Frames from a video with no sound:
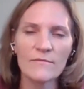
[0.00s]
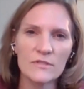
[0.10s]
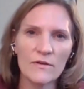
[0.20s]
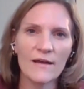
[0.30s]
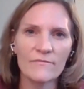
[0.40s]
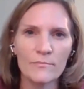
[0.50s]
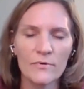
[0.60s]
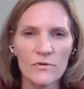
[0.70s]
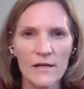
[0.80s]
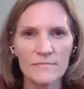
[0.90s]
We do have
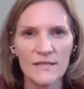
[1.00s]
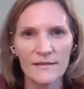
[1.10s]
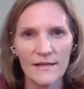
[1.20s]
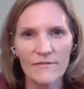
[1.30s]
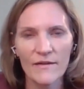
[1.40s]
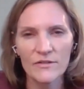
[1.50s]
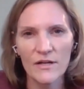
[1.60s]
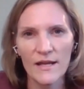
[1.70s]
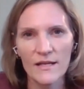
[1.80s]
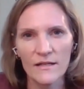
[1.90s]
programs like Life After
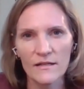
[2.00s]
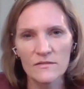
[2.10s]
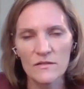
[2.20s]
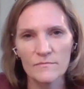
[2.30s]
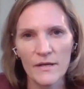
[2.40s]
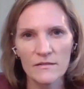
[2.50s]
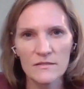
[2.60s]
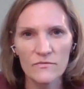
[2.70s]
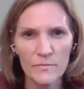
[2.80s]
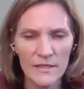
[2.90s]
Hate and also in
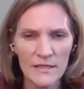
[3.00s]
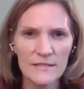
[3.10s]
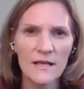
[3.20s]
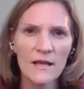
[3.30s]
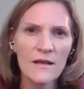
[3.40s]
Parents for Peace,